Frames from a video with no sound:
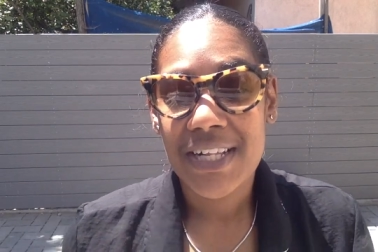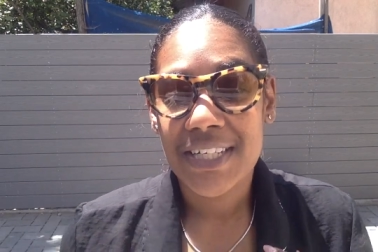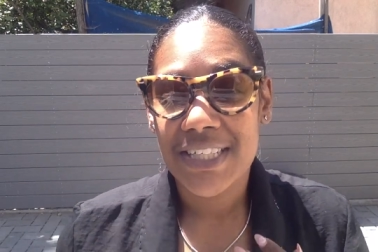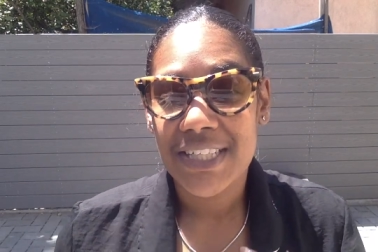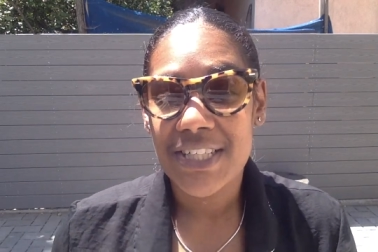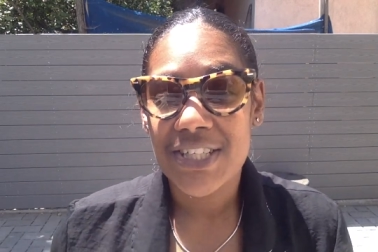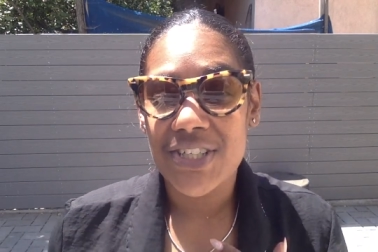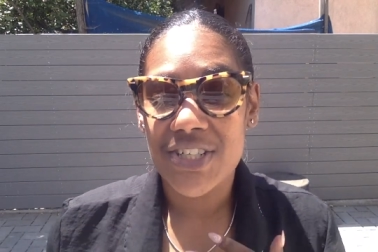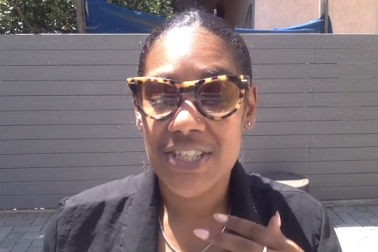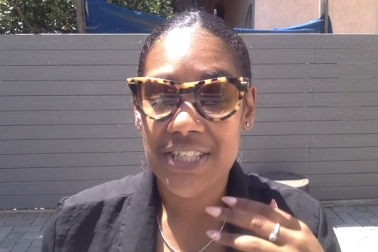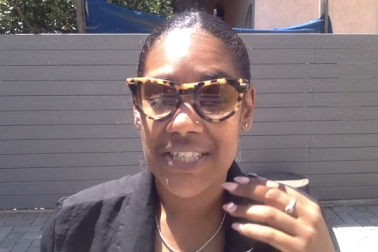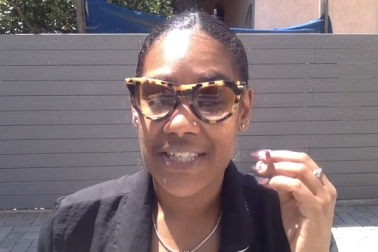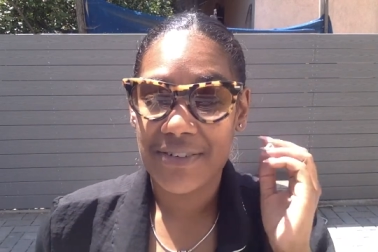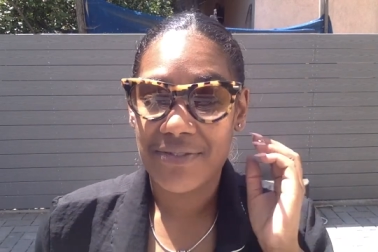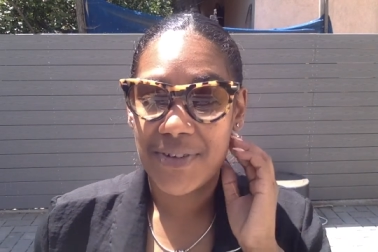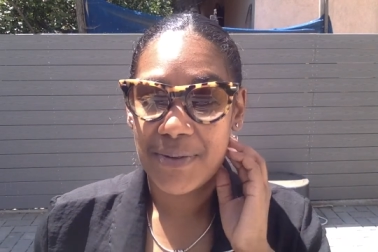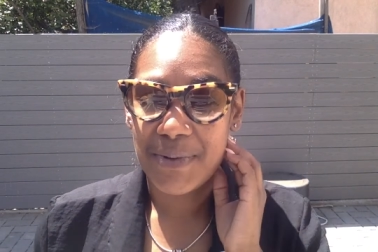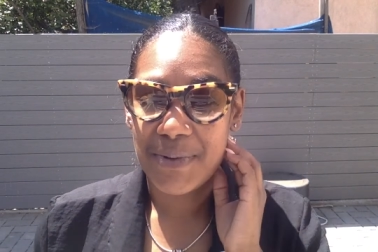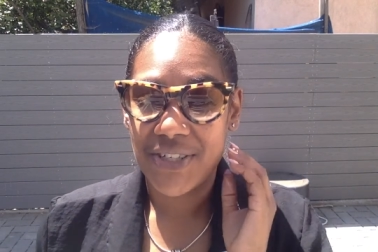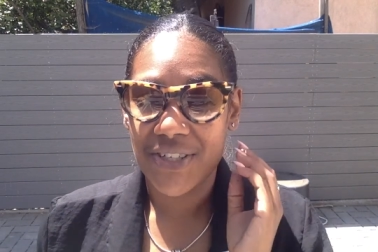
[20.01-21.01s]
This is just
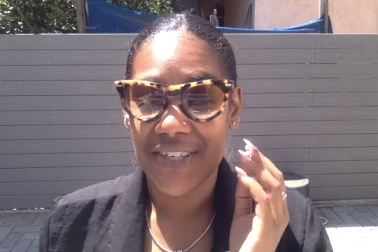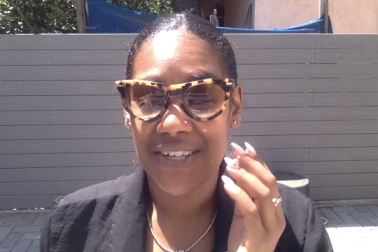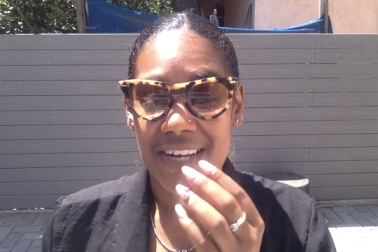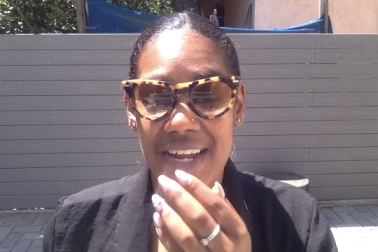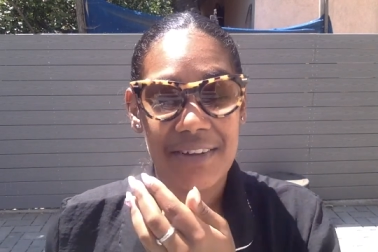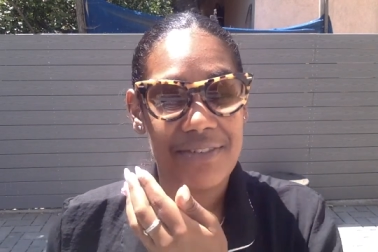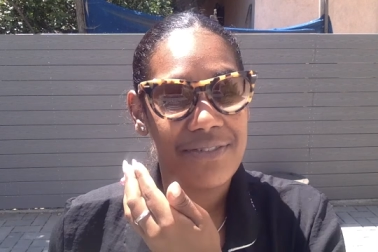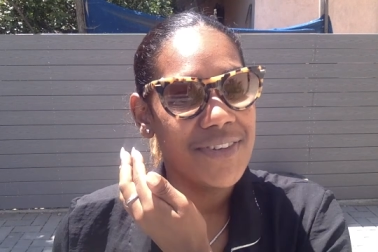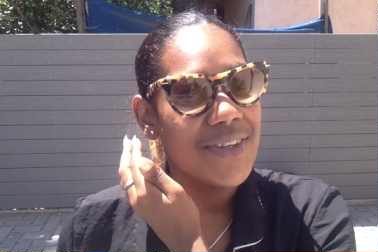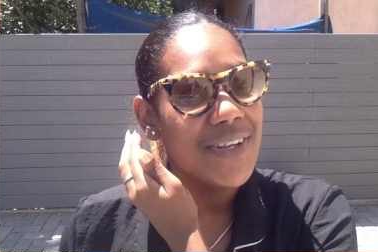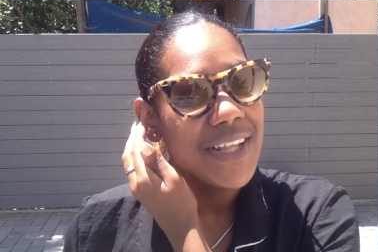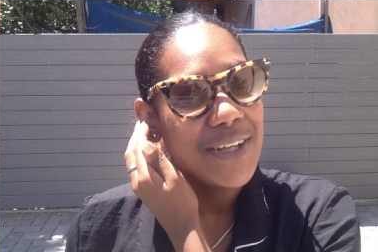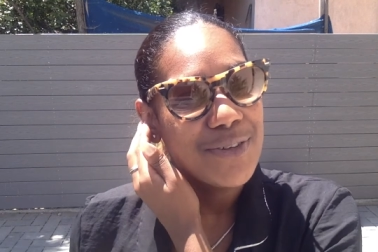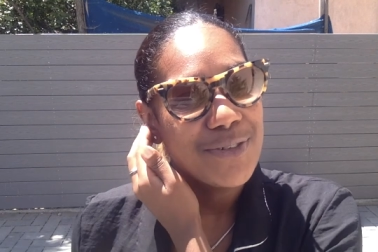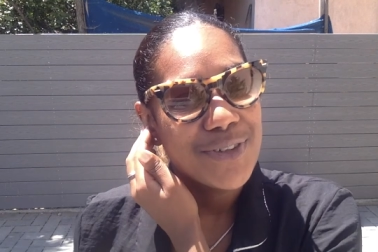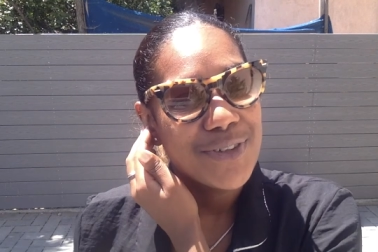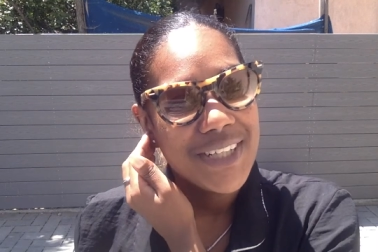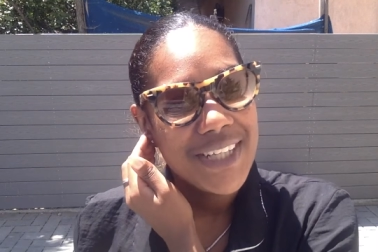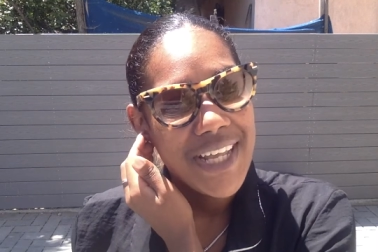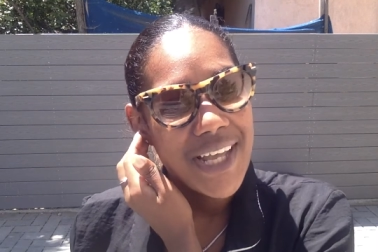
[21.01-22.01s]
information that I feel like
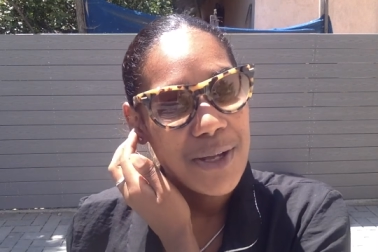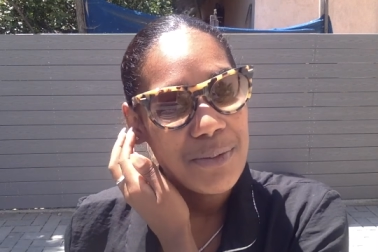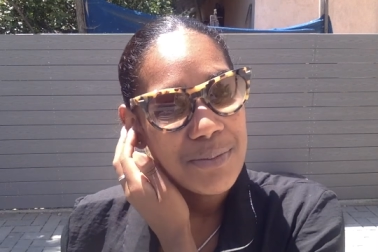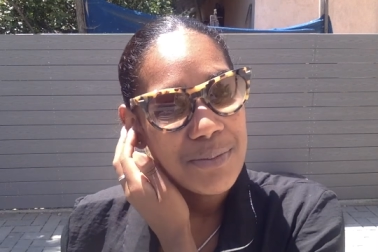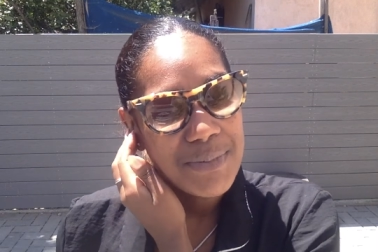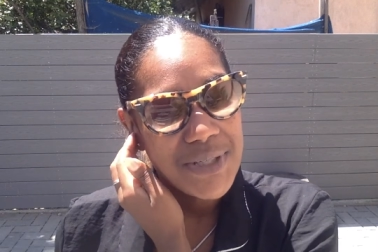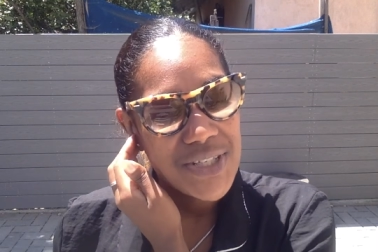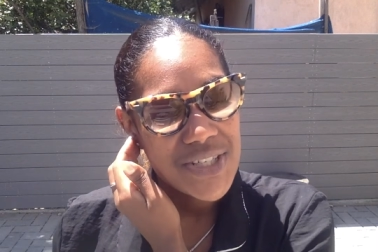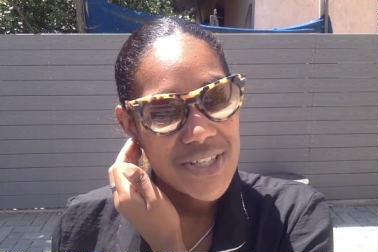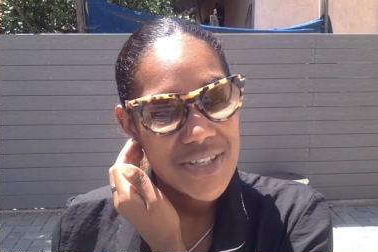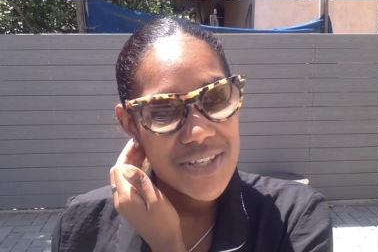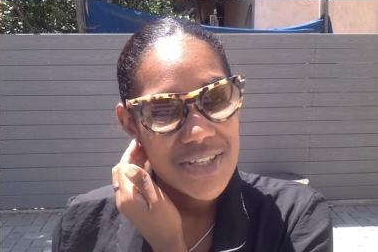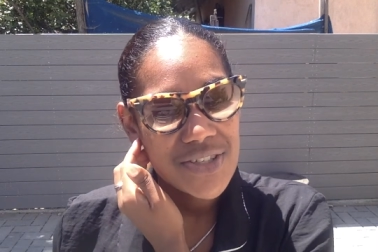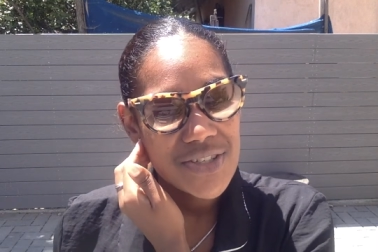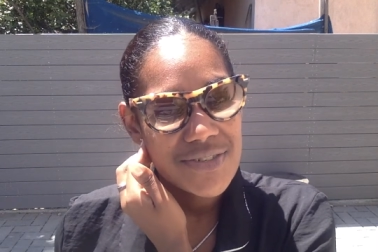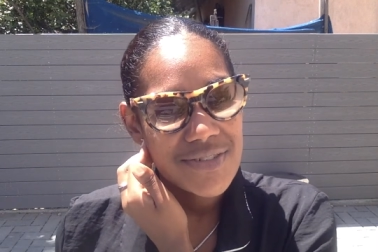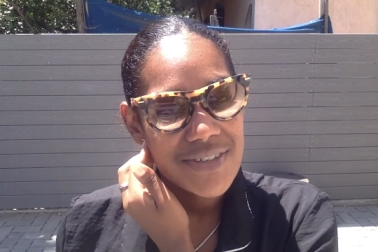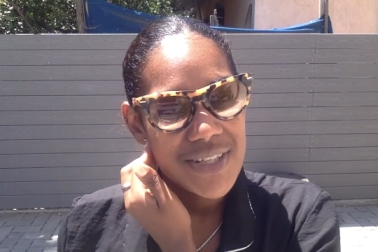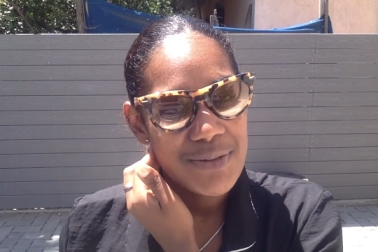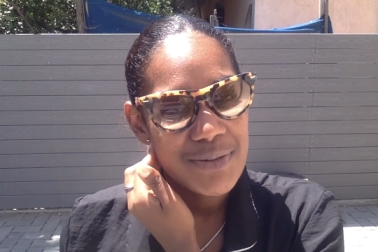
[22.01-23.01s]
really helped me, so I
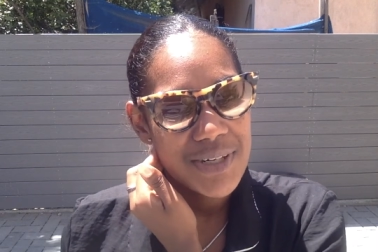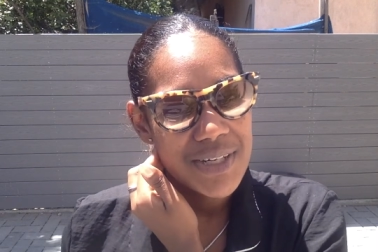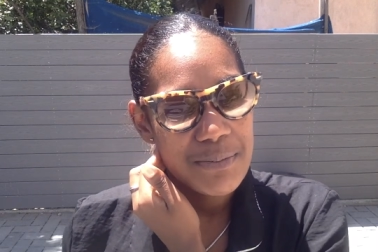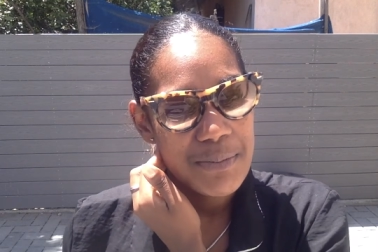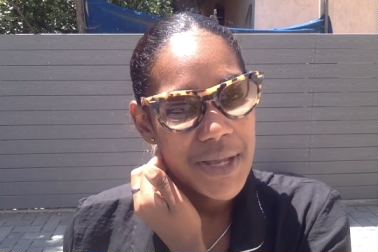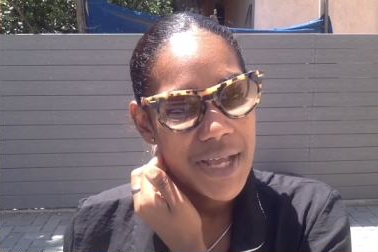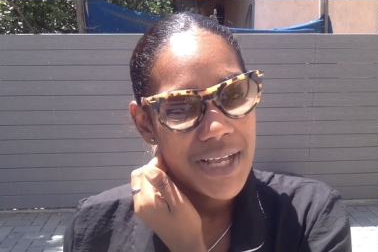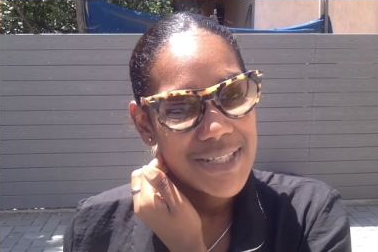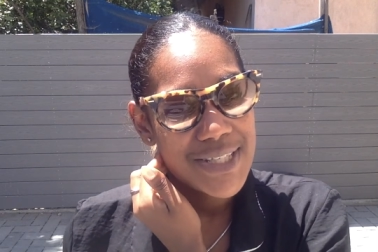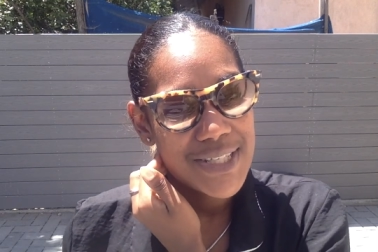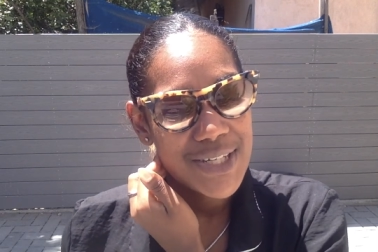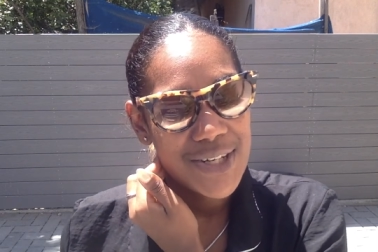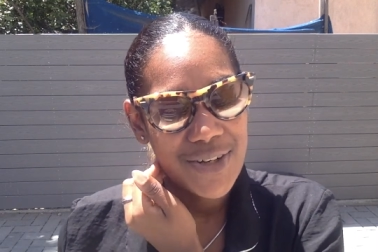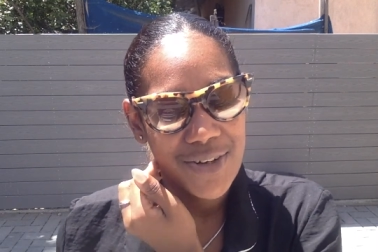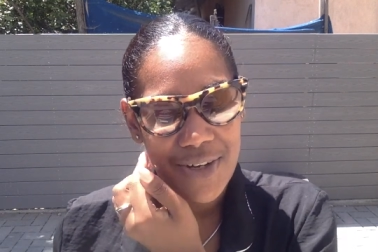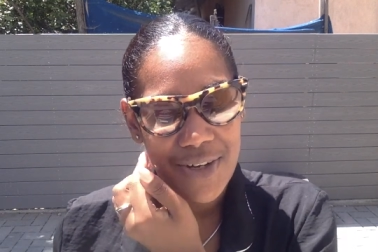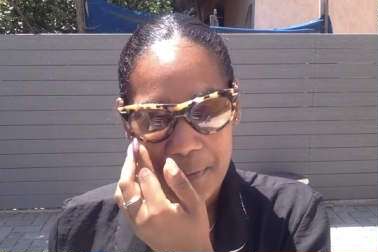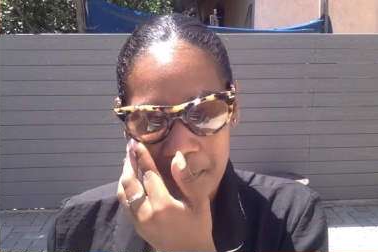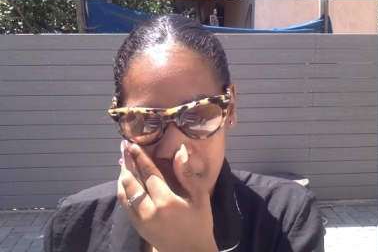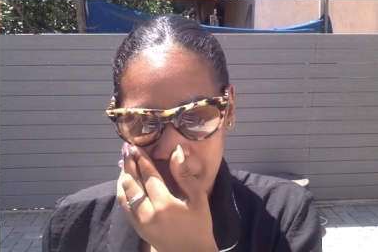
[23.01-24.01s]
just really want to pass it
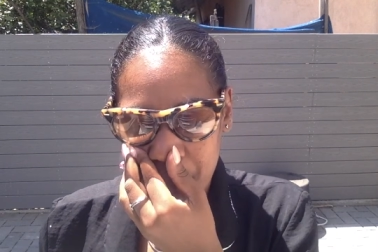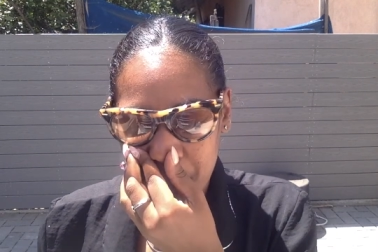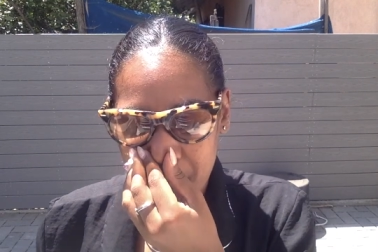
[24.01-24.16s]
along.